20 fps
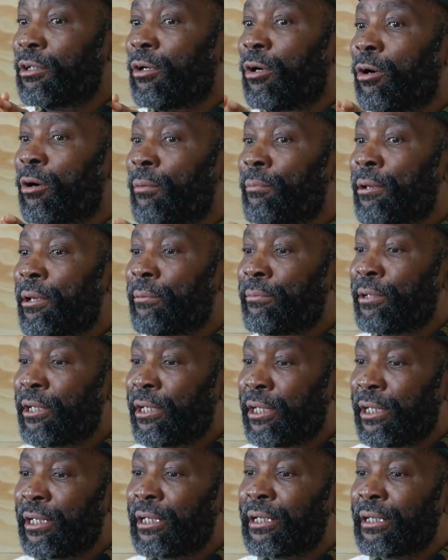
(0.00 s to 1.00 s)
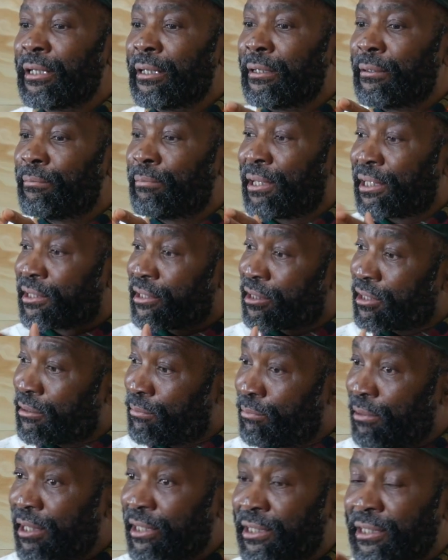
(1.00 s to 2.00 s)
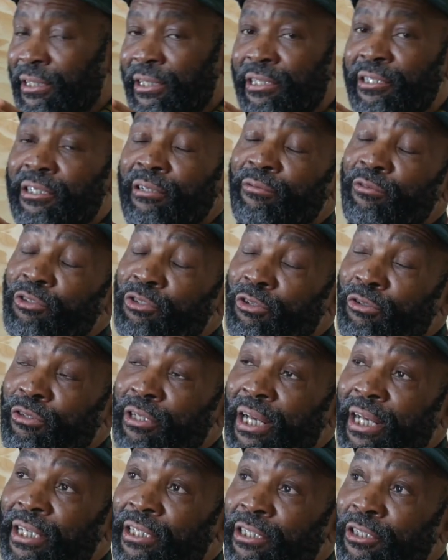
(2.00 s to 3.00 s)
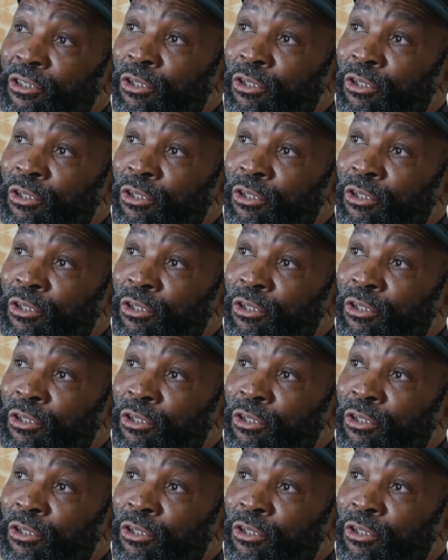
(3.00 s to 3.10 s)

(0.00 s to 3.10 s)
or maybe participate in the civil society.